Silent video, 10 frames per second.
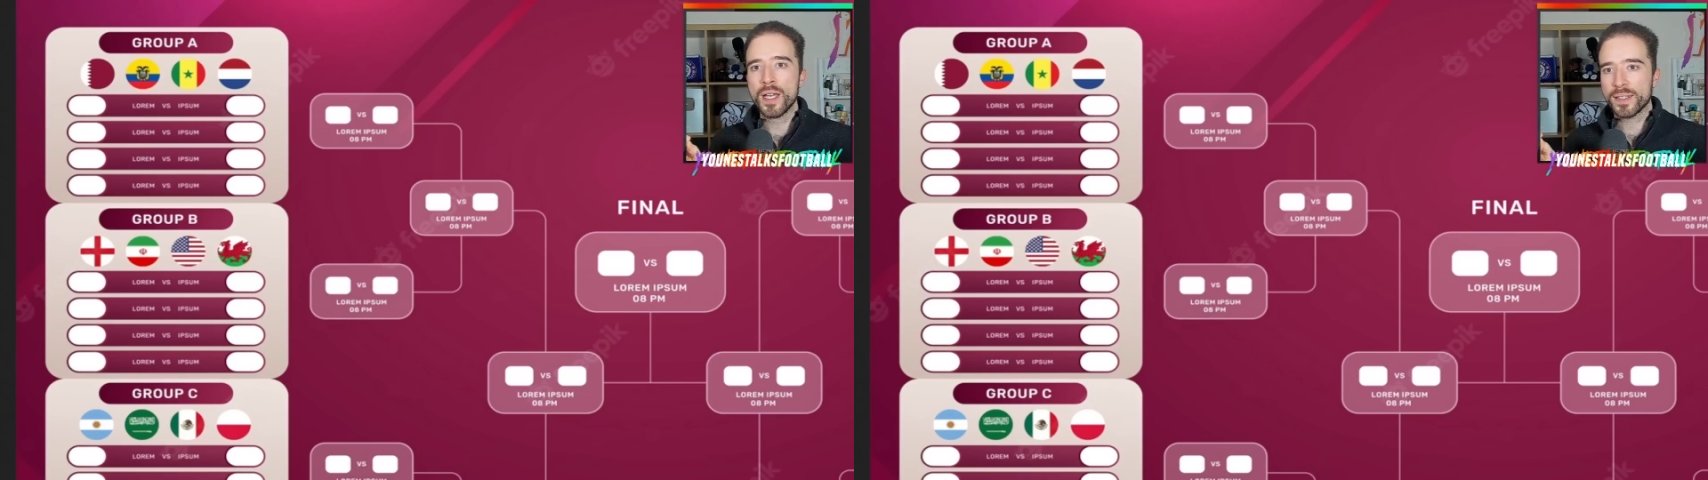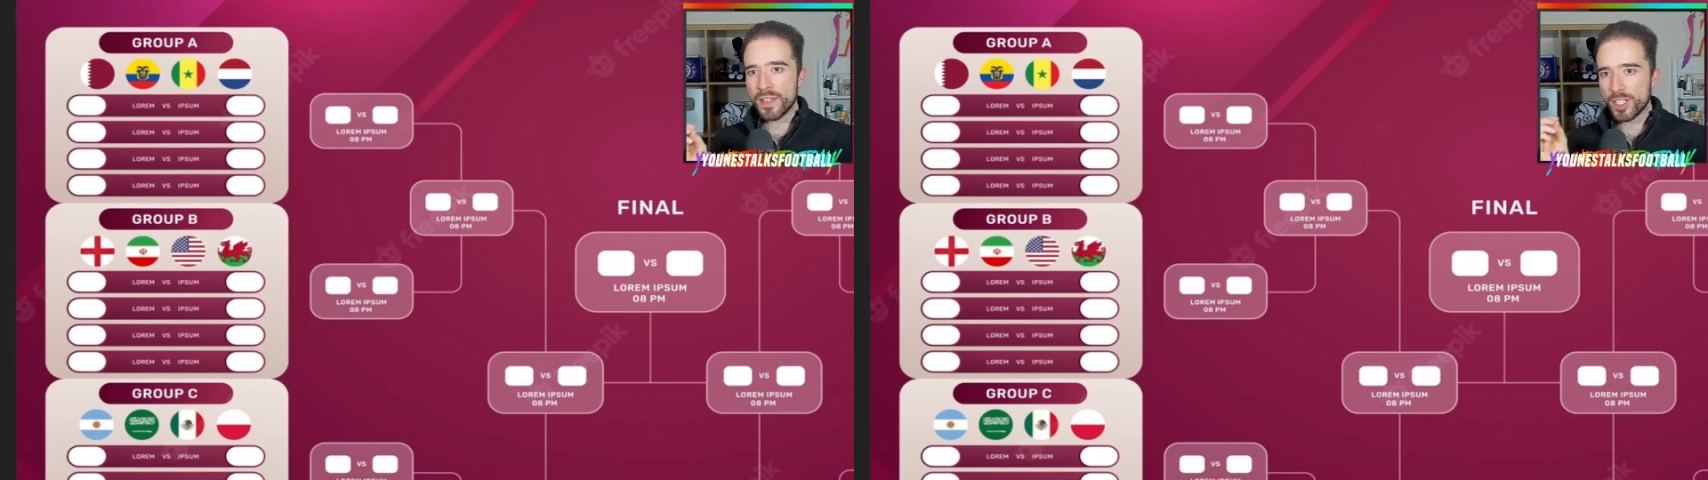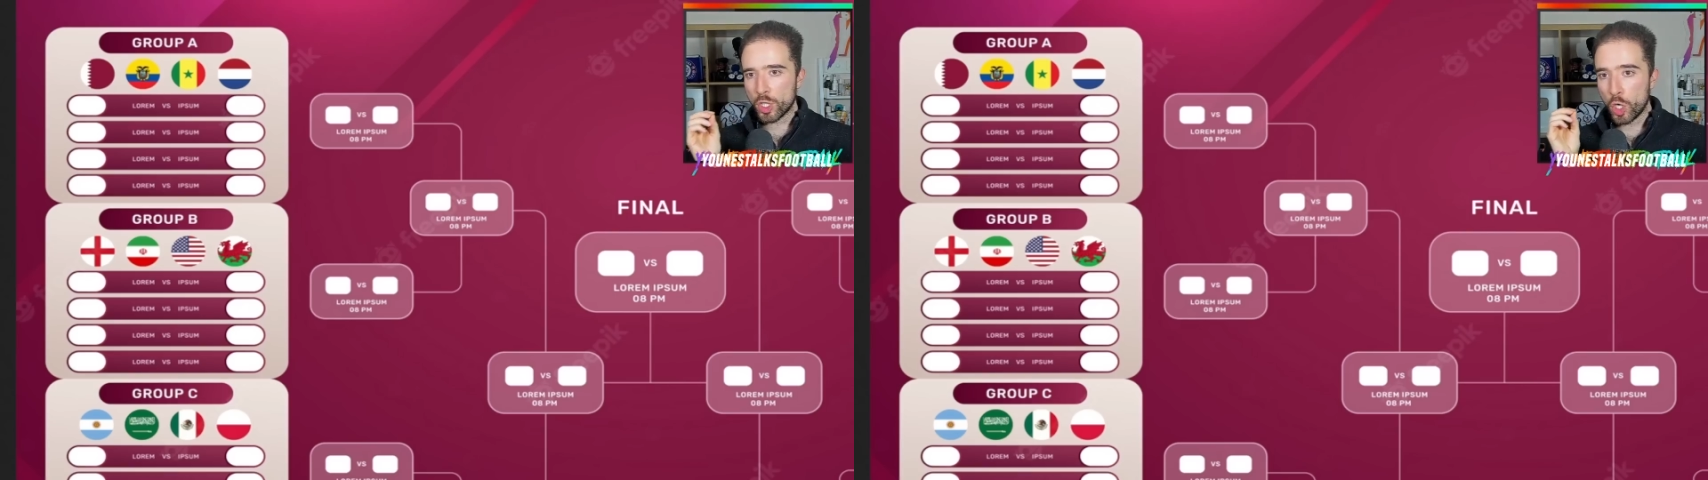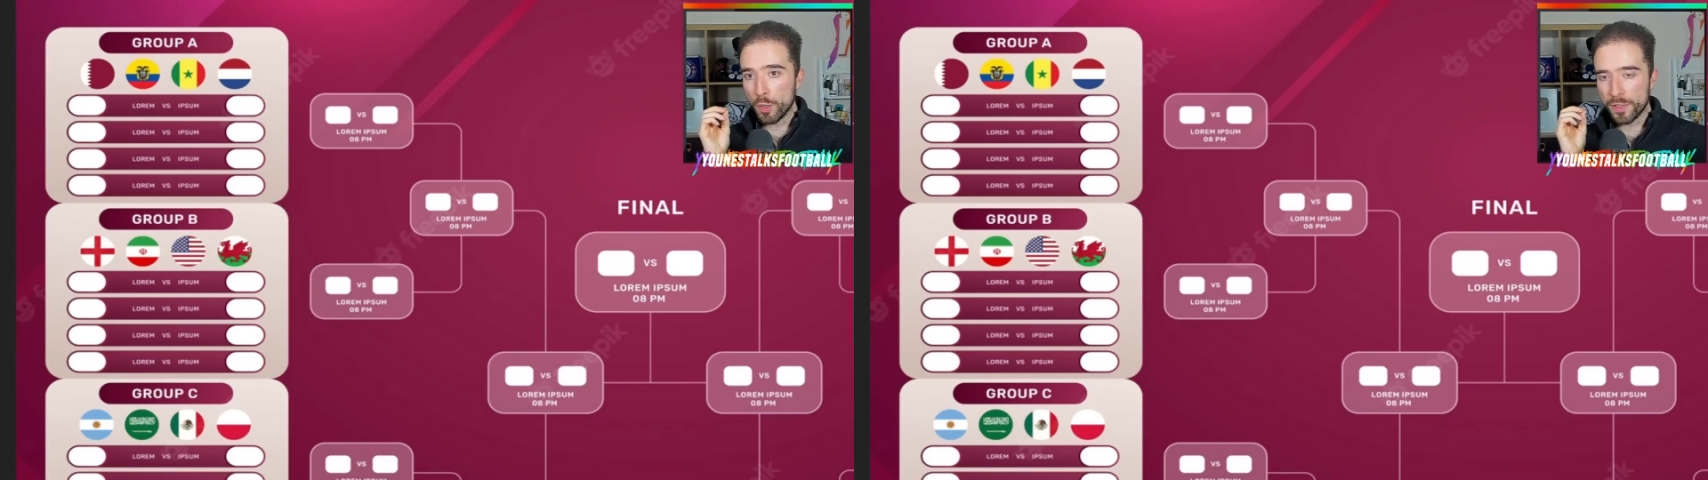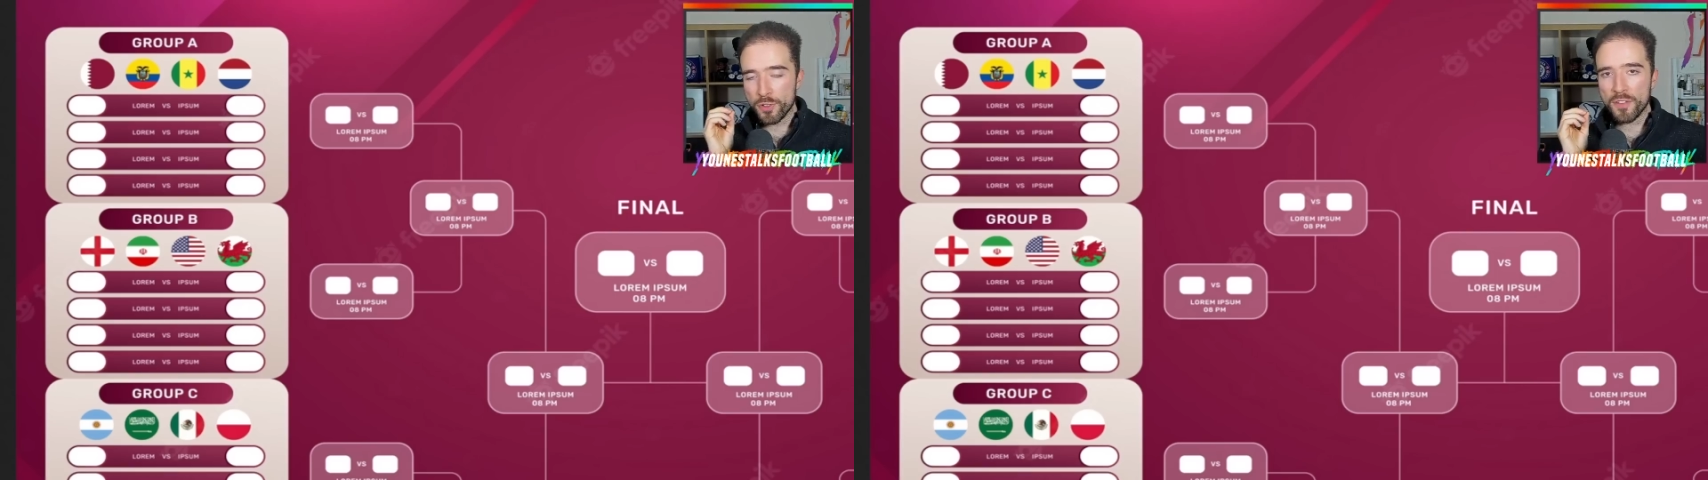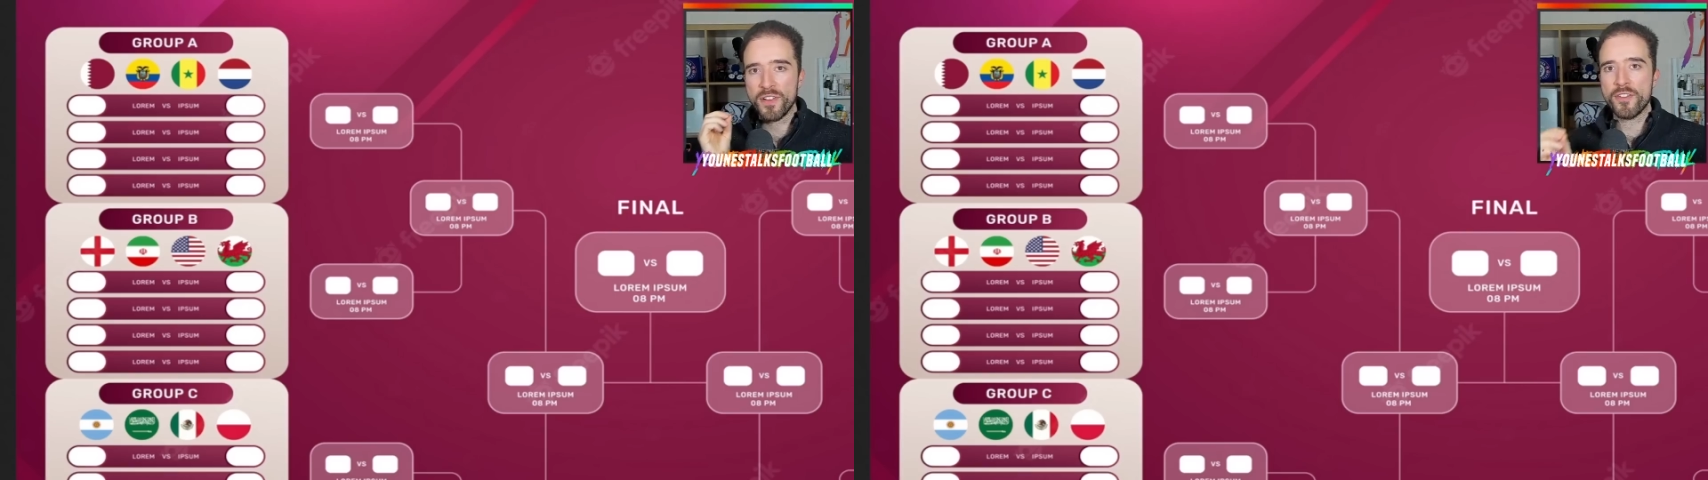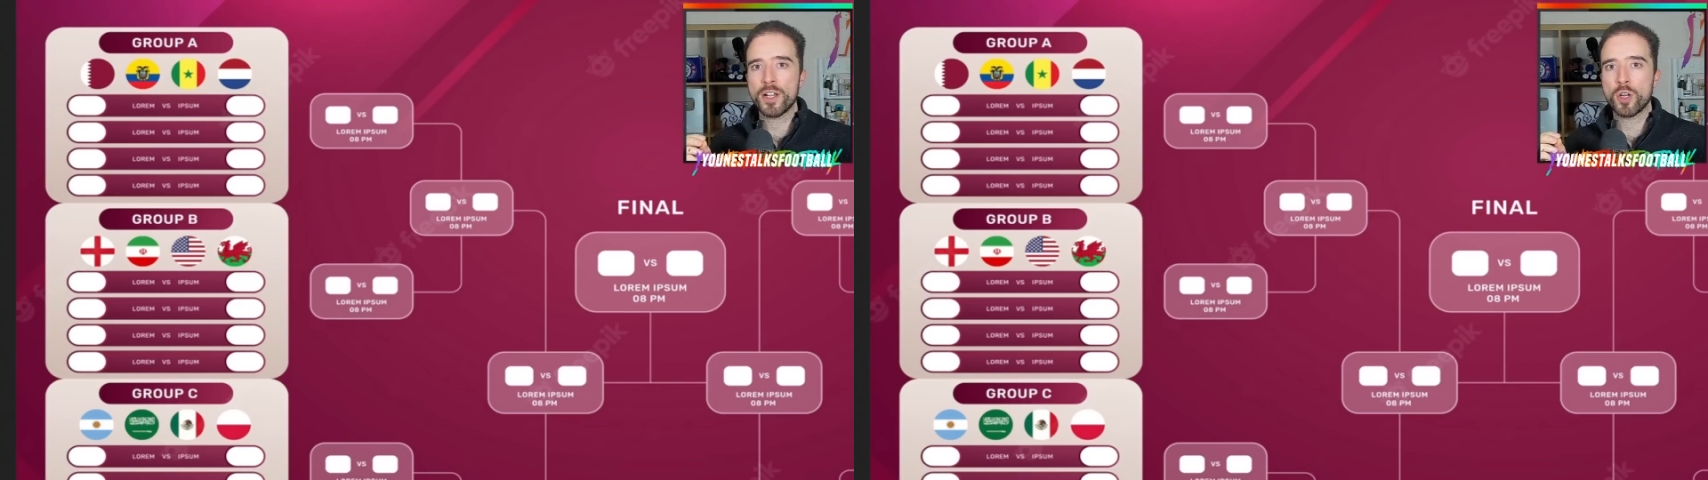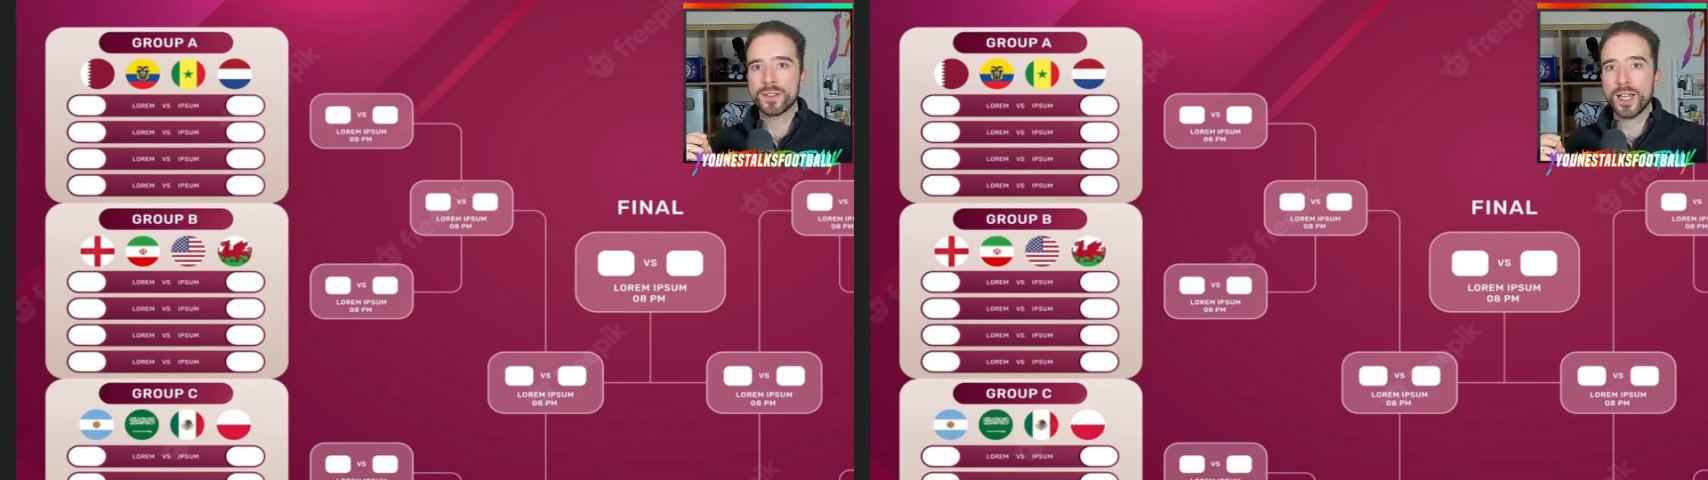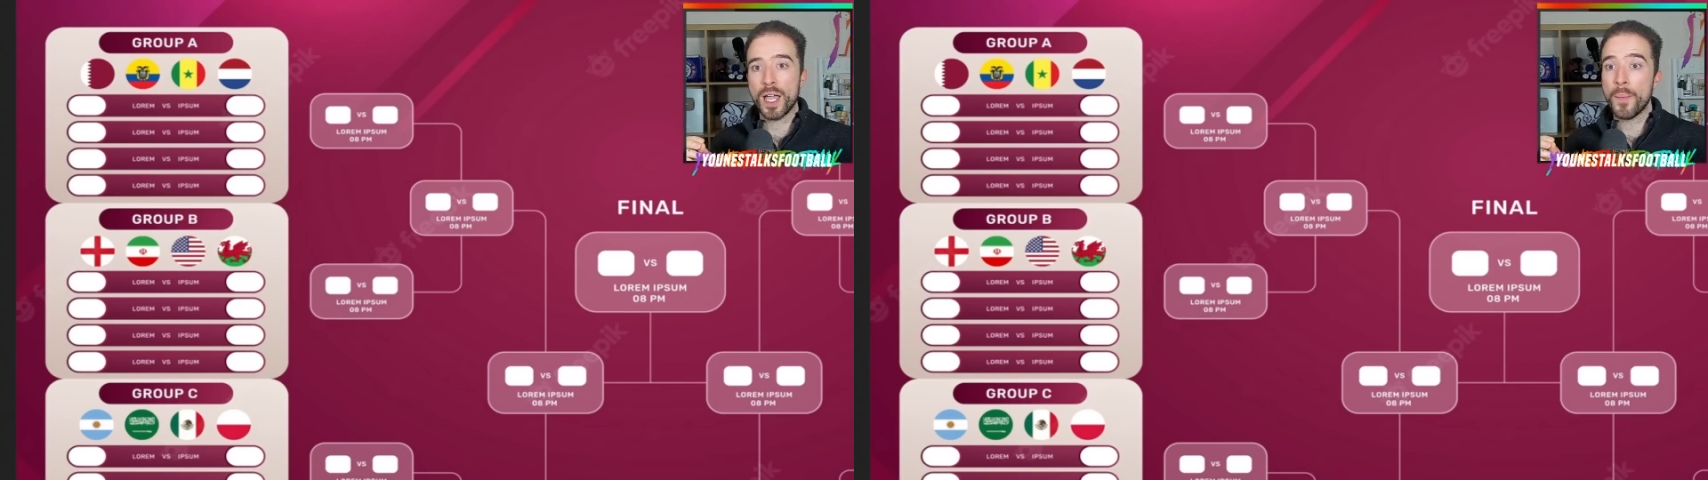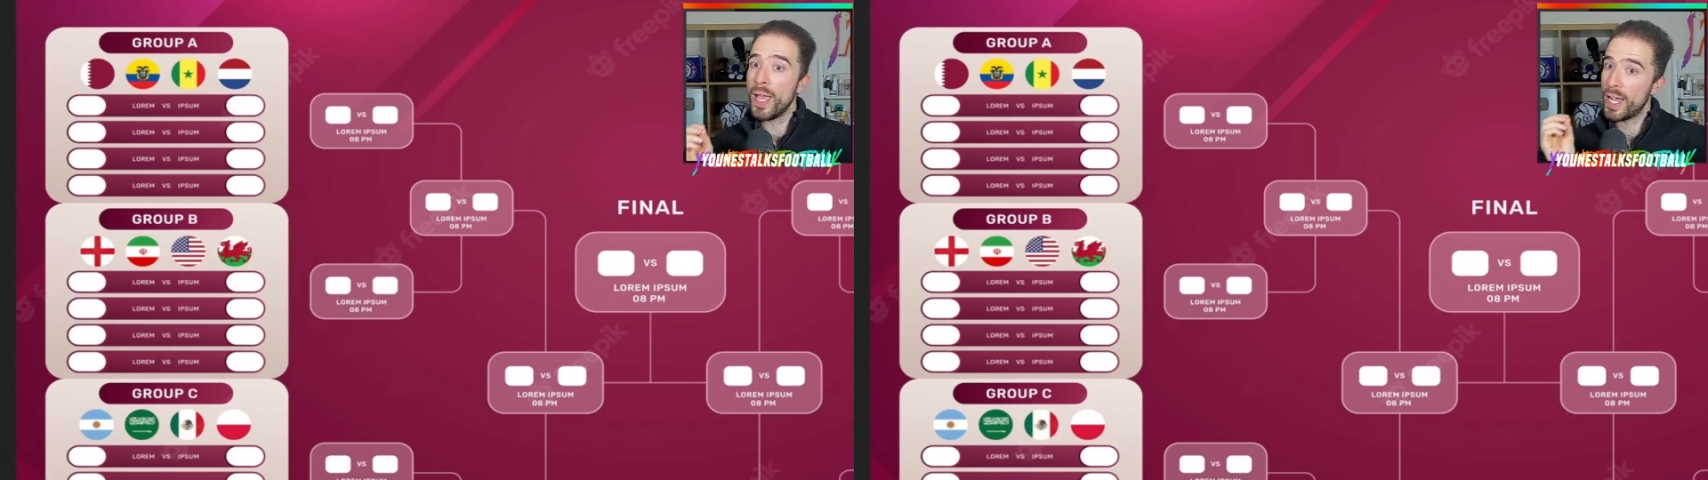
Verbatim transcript: They've had a coach for a very long time,